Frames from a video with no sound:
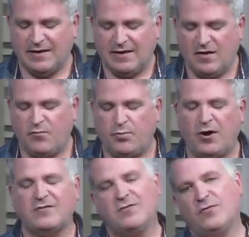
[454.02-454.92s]
have
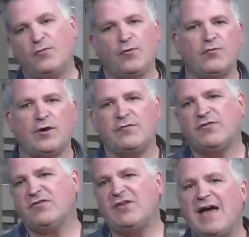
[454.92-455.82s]
brought to the forefront of
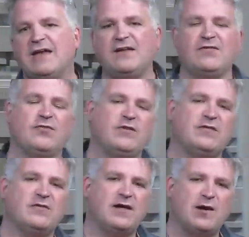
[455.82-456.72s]
society. So
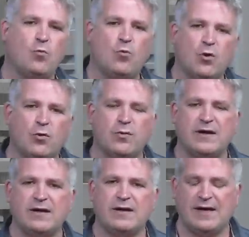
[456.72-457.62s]
things like
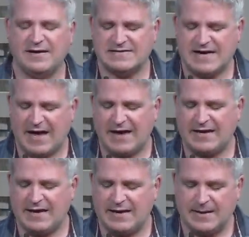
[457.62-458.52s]
worry,
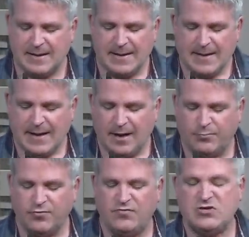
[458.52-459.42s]
anxiety, uh,
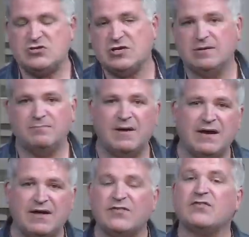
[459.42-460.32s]
provision,
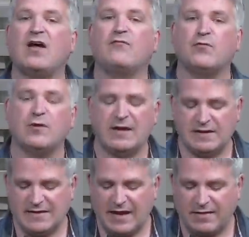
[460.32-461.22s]
money,
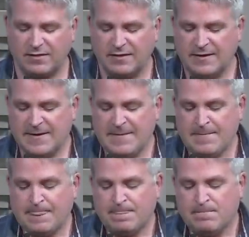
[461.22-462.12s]
suffering, death.
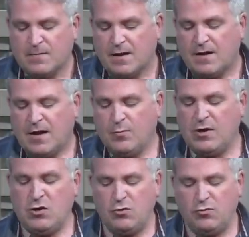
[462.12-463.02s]
And
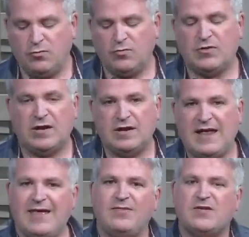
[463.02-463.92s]
we knew that
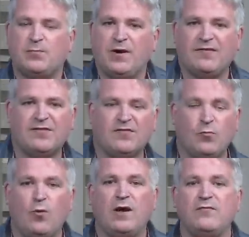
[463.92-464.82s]
in this process,
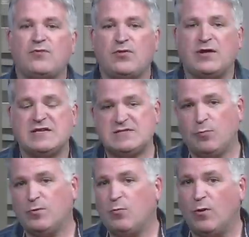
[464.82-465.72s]
one of the things
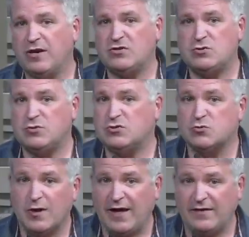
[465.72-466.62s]
that we wanted to
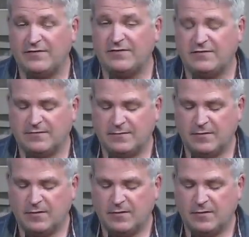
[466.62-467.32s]
address